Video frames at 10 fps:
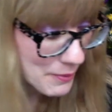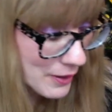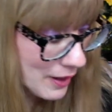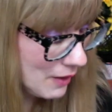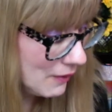
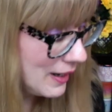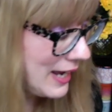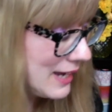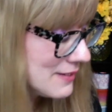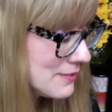go,
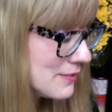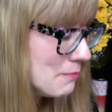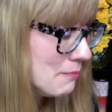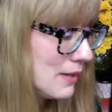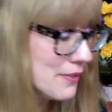has the
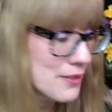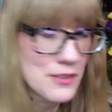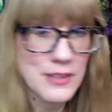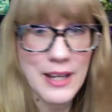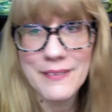Mother's
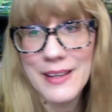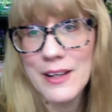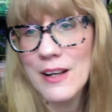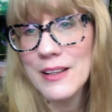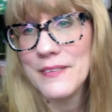Day, they
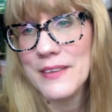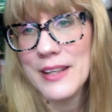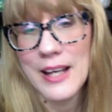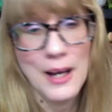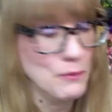call it
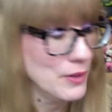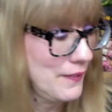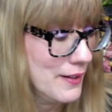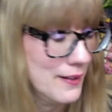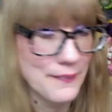the, what do
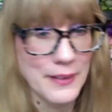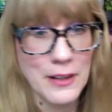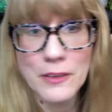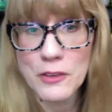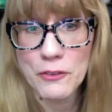they call it? They
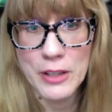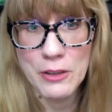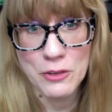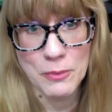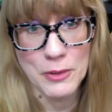call it the
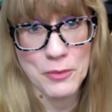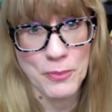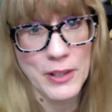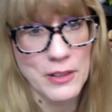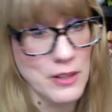reusable
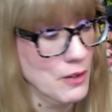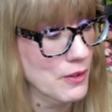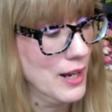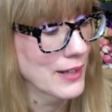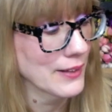spring
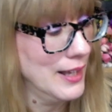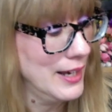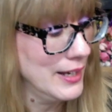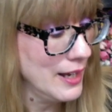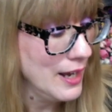tote
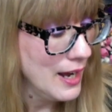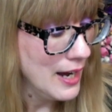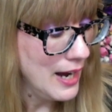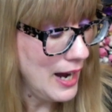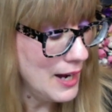online.
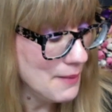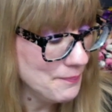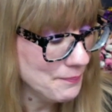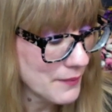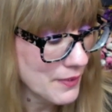
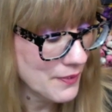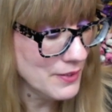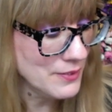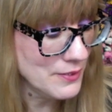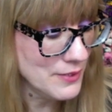This is